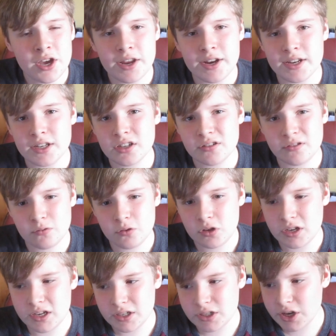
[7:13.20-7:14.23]
and
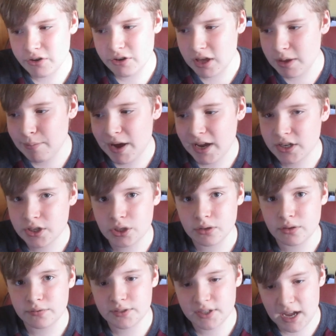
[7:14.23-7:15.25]
it's only a
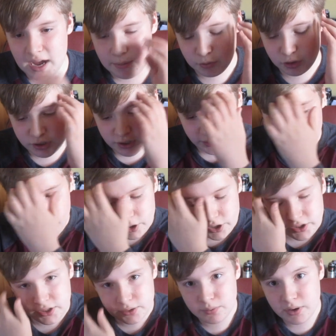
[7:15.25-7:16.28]
matter of time until he
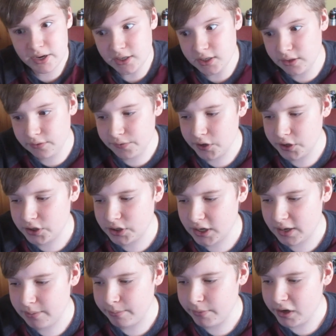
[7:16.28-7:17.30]
works his way into the first
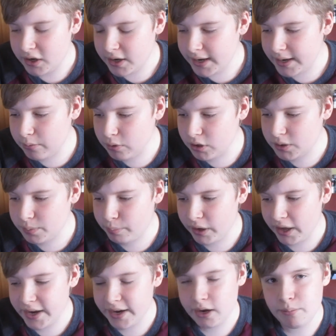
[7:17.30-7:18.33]
team. He was
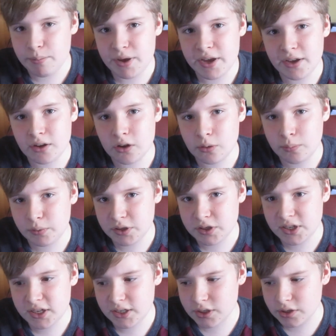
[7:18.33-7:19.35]
playing a bit a couple of
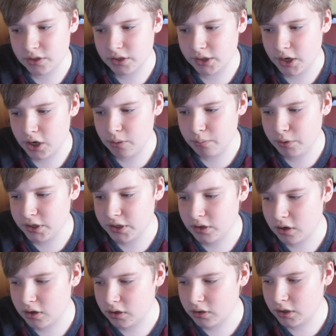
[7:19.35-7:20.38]
seasons ago, but he's
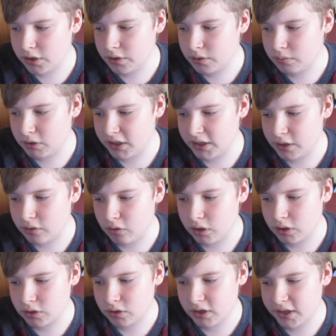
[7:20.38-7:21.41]
gone on loan to a League
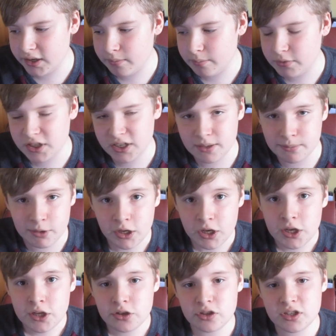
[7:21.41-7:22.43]
One team
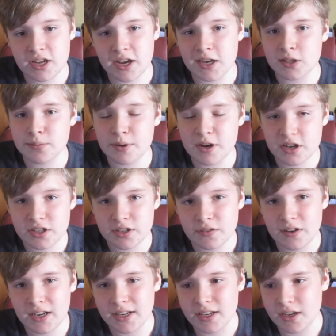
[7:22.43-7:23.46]
just to get experience in
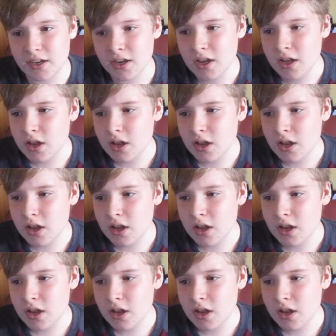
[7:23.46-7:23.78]
that league.